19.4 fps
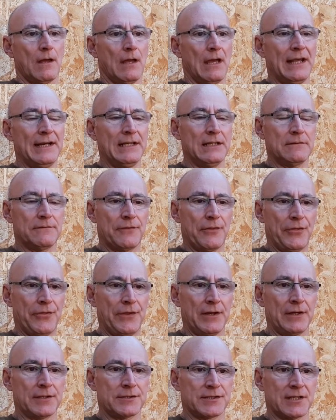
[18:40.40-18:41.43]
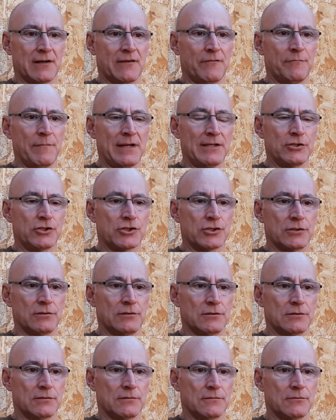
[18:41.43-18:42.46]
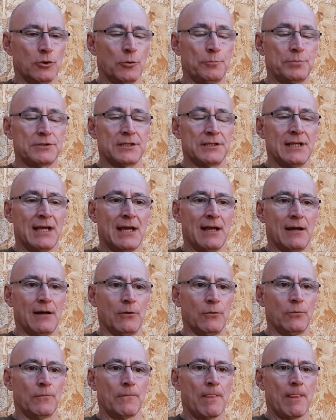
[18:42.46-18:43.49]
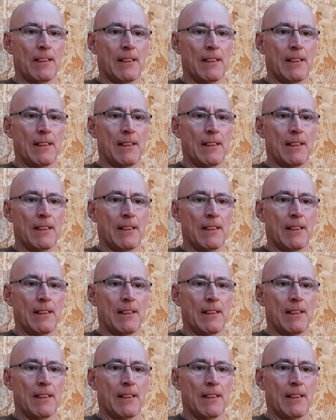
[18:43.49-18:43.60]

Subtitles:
Any of the things that I've mentioned up to now,